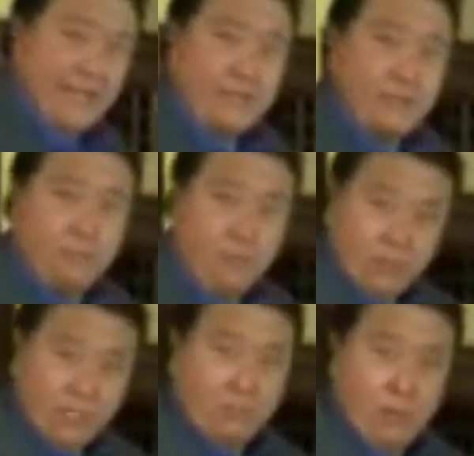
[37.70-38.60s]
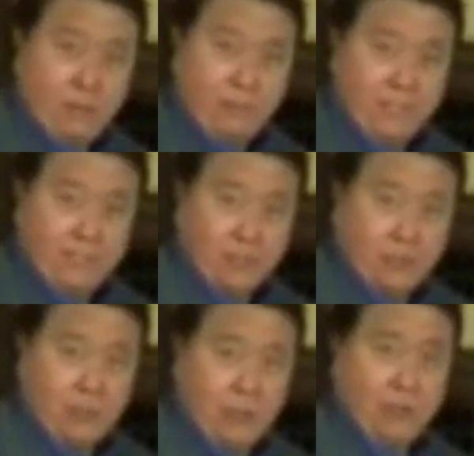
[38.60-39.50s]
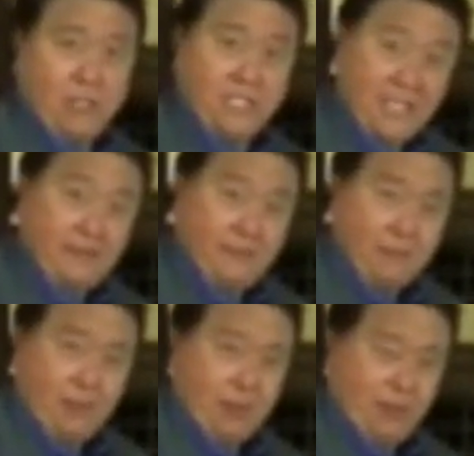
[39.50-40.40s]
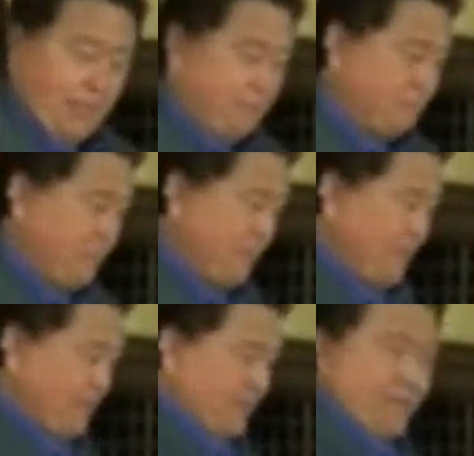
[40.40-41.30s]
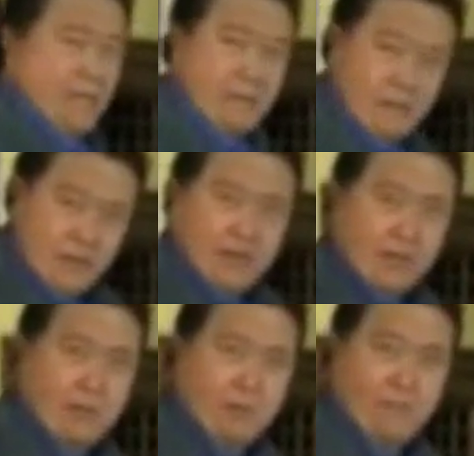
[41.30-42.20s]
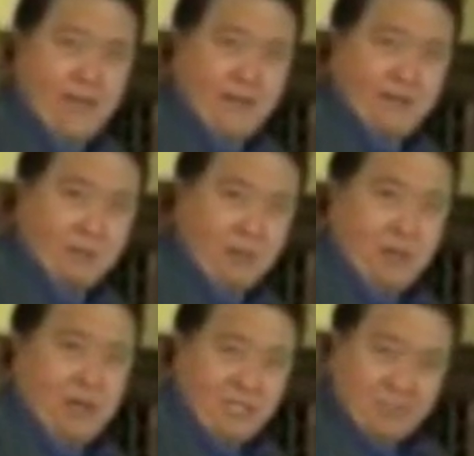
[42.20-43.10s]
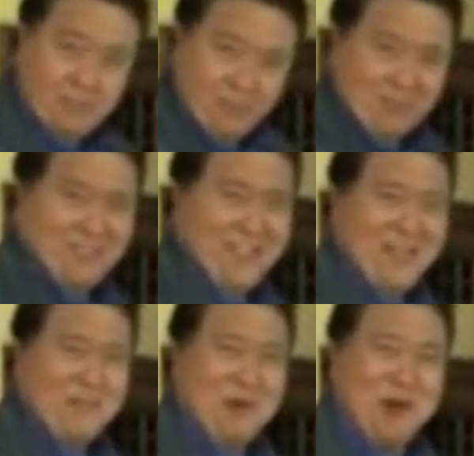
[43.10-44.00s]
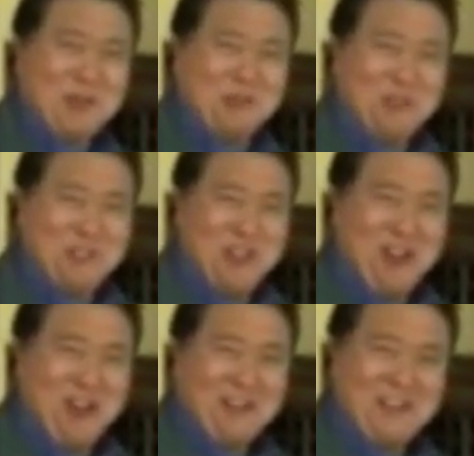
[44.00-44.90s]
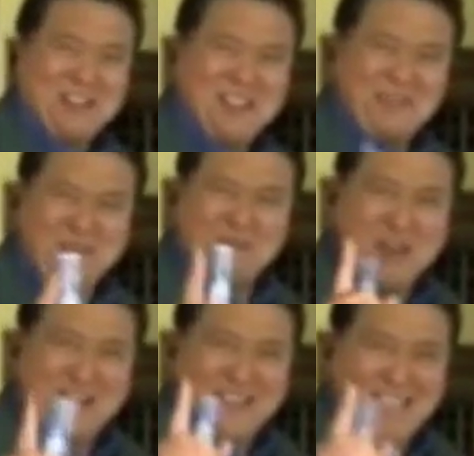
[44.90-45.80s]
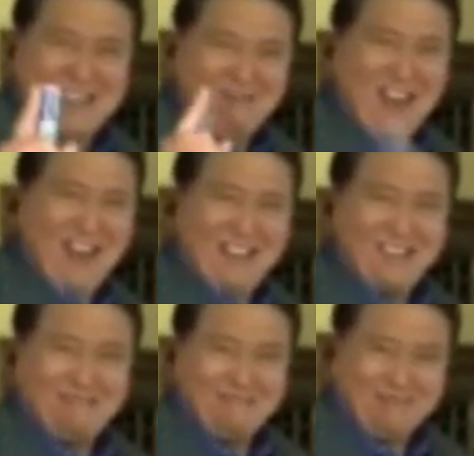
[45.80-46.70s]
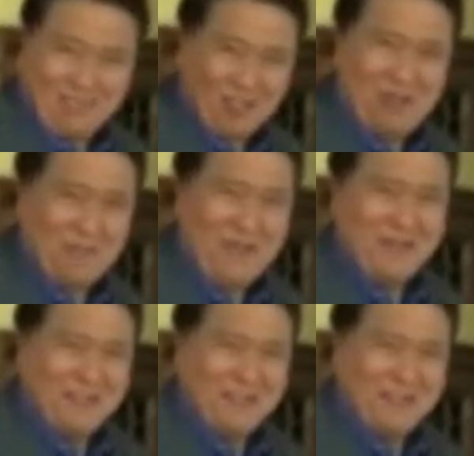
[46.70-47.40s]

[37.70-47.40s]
S, or the small business owner or the self-employed. And again, their core values will cause them to use the same words, which are, if you want it done right, do it by